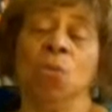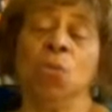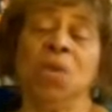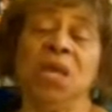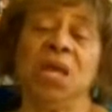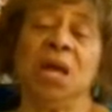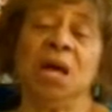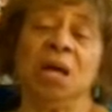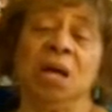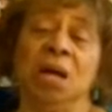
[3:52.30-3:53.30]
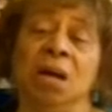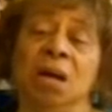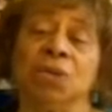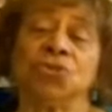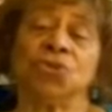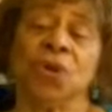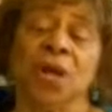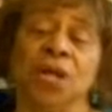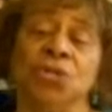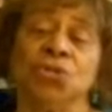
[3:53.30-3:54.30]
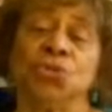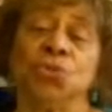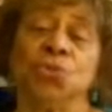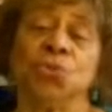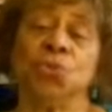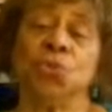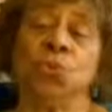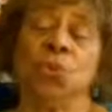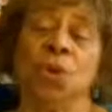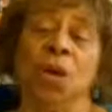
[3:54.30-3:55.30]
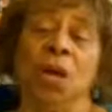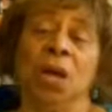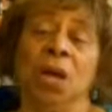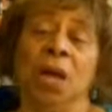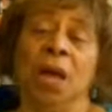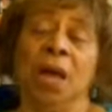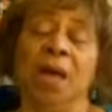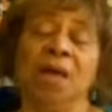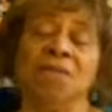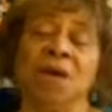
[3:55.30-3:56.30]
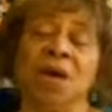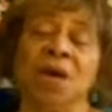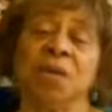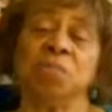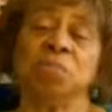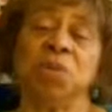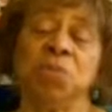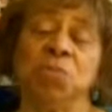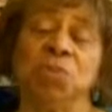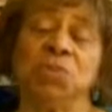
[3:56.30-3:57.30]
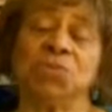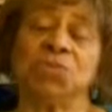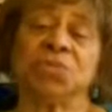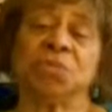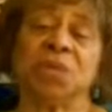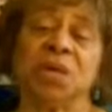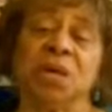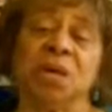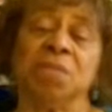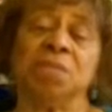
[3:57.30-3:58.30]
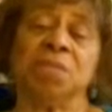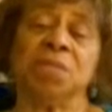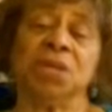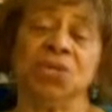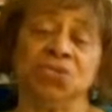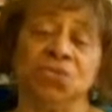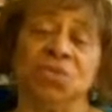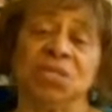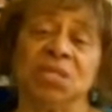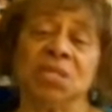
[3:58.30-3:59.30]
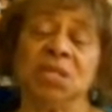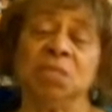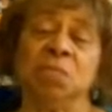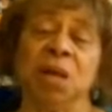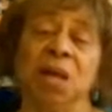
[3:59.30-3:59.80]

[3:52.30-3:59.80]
We are trying to have our members become interested in